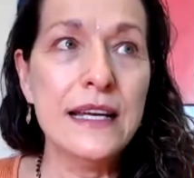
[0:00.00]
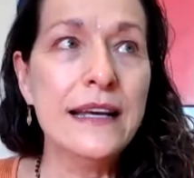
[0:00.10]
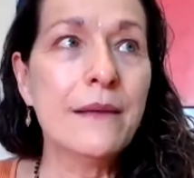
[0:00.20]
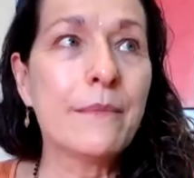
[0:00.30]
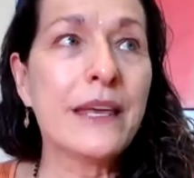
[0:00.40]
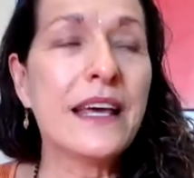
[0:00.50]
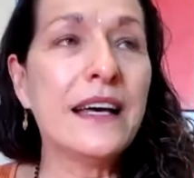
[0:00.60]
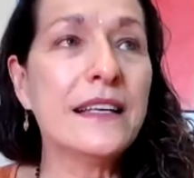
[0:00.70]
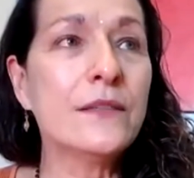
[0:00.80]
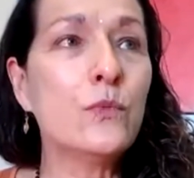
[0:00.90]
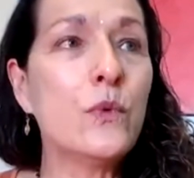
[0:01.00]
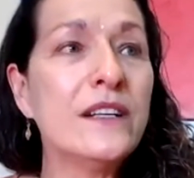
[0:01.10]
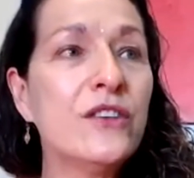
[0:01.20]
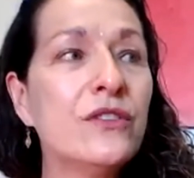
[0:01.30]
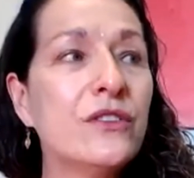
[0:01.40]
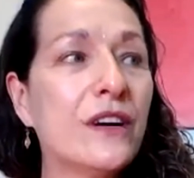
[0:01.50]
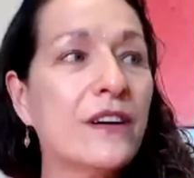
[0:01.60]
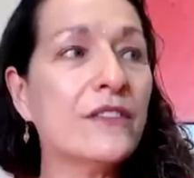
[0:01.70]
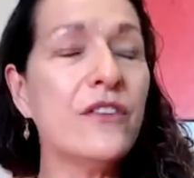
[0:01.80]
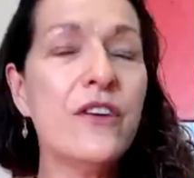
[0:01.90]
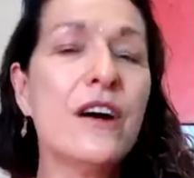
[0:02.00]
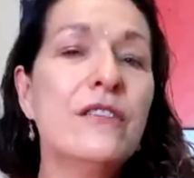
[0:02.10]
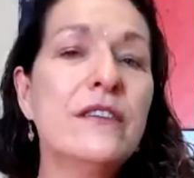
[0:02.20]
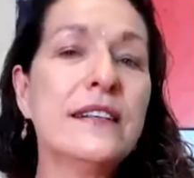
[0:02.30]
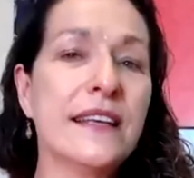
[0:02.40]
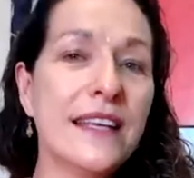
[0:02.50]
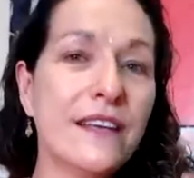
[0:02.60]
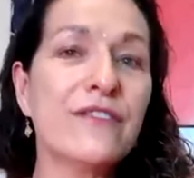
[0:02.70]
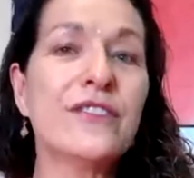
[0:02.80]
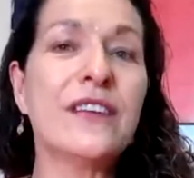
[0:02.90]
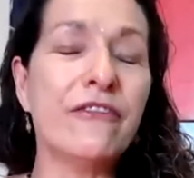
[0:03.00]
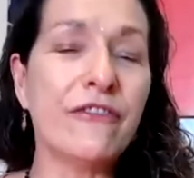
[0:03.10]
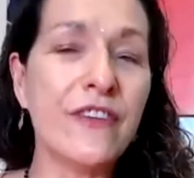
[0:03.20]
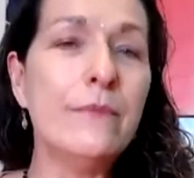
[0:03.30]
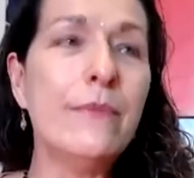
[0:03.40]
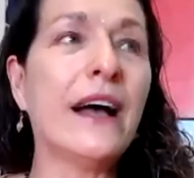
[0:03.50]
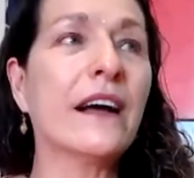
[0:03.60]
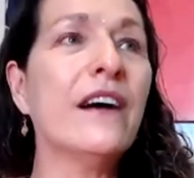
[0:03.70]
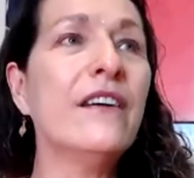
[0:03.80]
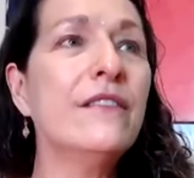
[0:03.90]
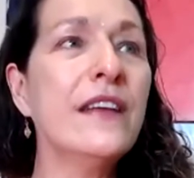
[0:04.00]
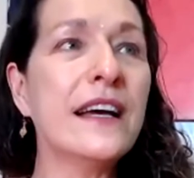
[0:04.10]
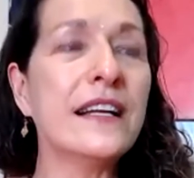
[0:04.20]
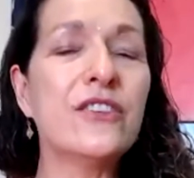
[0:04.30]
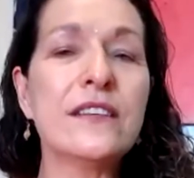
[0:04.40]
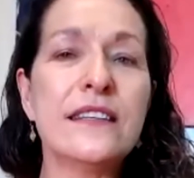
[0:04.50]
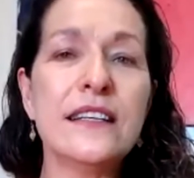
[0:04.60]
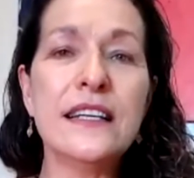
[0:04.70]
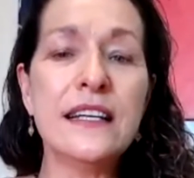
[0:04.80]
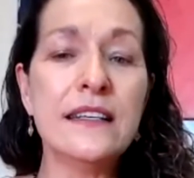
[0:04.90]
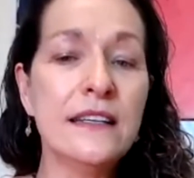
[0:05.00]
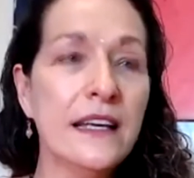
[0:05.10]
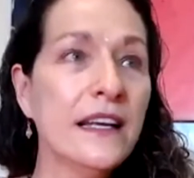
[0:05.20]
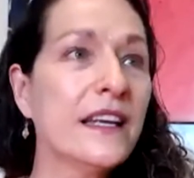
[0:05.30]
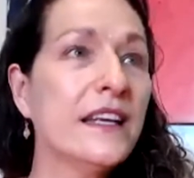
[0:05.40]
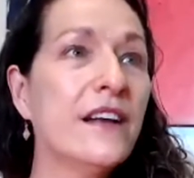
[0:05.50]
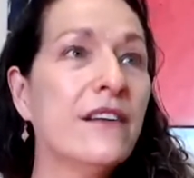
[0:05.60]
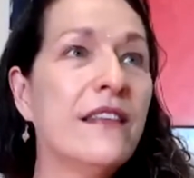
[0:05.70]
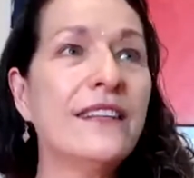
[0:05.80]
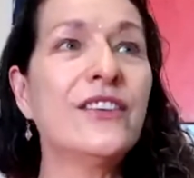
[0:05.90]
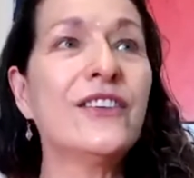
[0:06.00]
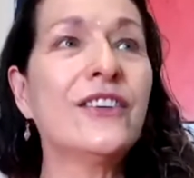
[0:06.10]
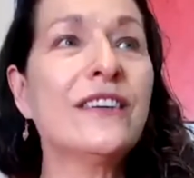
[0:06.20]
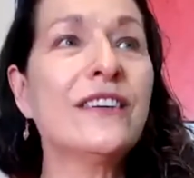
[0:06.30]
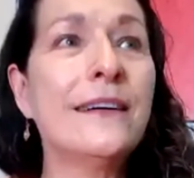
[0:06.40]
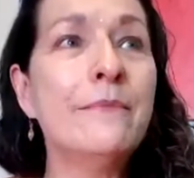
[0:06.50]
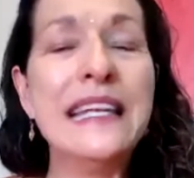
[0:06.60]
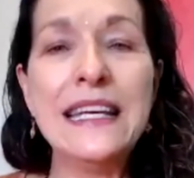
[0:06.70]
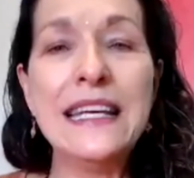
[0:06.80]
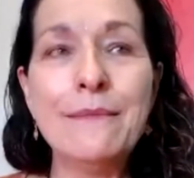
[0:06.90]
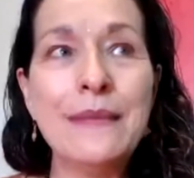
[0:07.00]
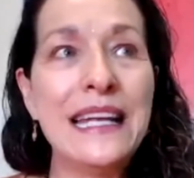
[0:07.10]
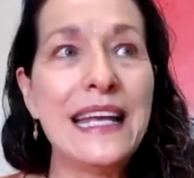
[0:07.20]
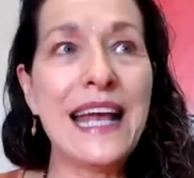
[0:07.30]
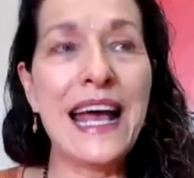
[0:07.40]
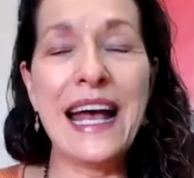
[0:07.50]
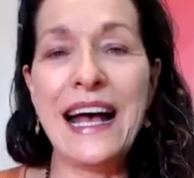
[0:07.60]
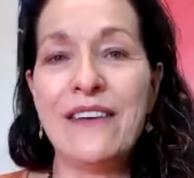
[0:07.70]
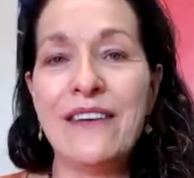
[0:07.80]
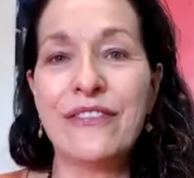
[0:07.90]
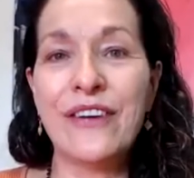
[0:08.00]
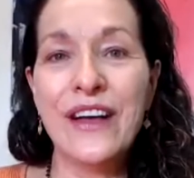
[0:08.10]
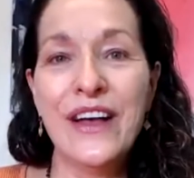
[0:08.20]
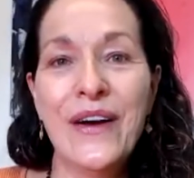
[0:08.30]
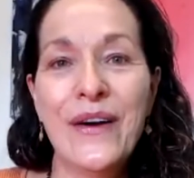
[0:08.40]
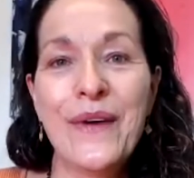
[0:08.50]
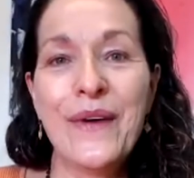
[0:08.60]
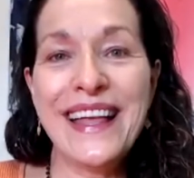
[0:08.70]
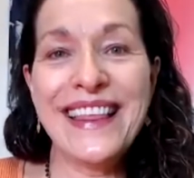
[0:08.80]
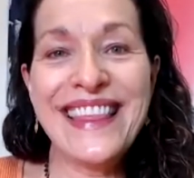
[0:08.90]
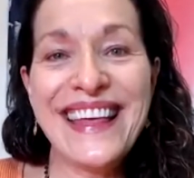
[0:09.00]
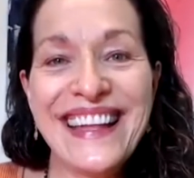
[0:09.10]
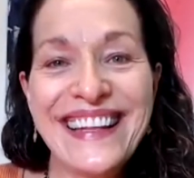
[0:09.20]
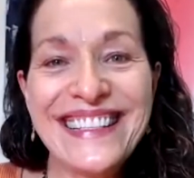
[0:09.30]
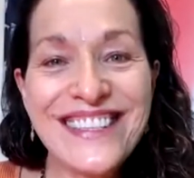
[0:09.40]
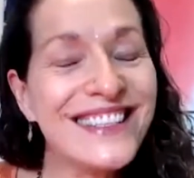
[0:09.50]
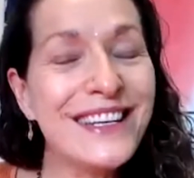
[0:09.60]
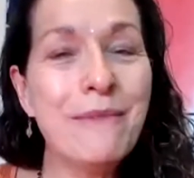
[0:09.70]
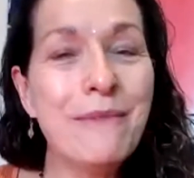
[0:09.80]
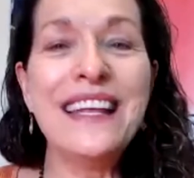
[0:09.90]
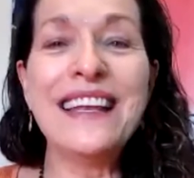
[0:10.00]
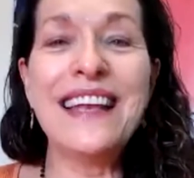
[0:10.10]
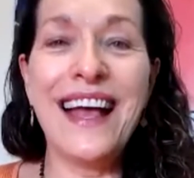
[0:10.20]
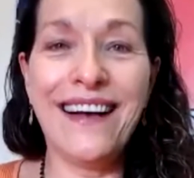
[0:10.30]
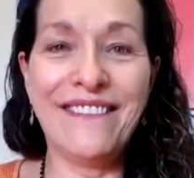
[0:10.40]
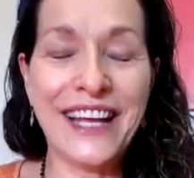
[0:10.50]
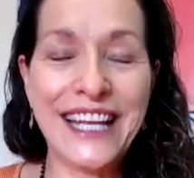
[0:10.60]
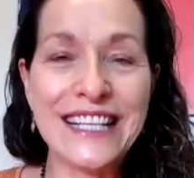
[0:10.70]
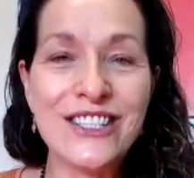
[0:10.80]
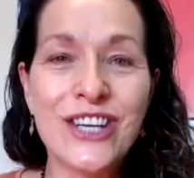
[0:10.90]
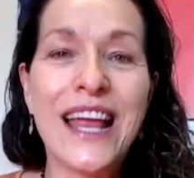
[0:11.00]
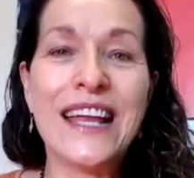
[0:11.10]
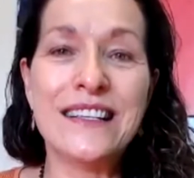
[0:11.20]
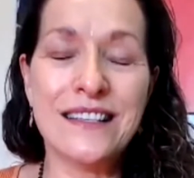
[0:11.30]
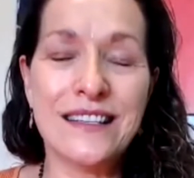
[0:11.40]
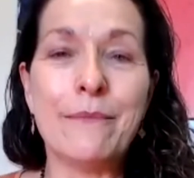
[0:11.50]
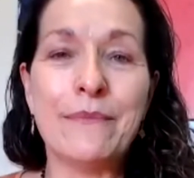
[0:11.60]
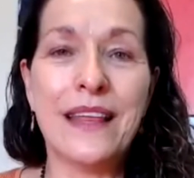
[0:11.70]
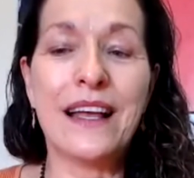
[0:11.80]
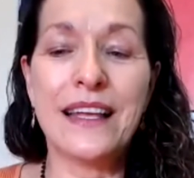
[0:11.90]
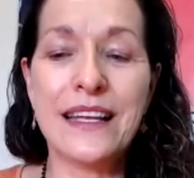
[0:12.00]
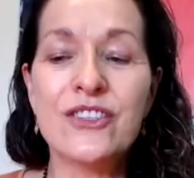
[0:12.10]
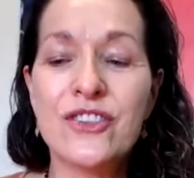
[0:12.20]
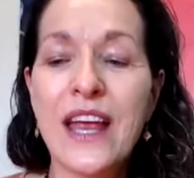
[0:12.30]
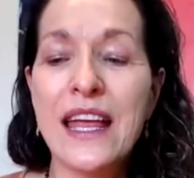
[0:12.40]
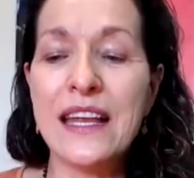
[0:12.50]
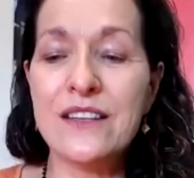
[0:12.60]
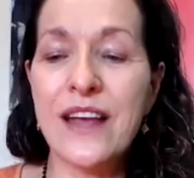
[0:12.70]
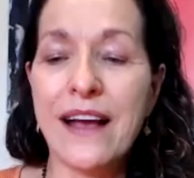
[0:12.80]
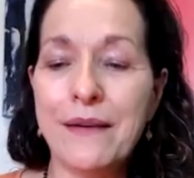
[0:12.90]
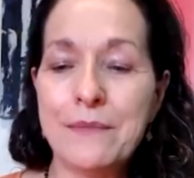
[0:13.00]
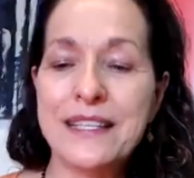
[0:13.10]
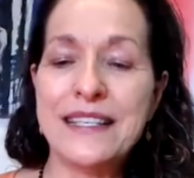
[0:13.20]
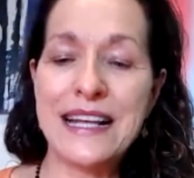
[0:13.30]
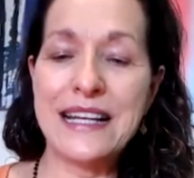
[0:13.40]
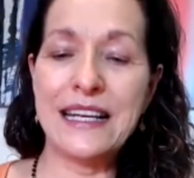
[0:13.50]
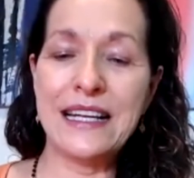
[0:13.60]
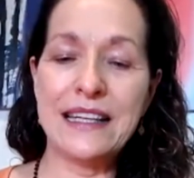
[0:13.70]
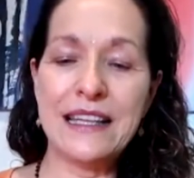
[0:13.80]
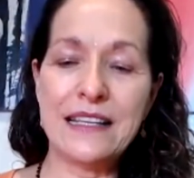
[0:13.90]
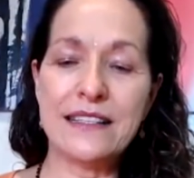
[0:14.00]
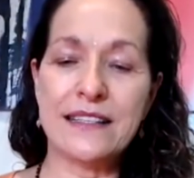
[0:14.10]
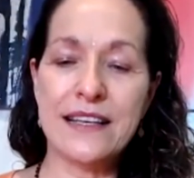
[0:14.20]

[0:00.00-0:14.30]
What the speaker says: Because when you start to notice and give yourself feedback, oh yeah, just in, you know, that took a minute and a half, right? That just in a minute and a half, I can change something. I can change how I'm standing in this.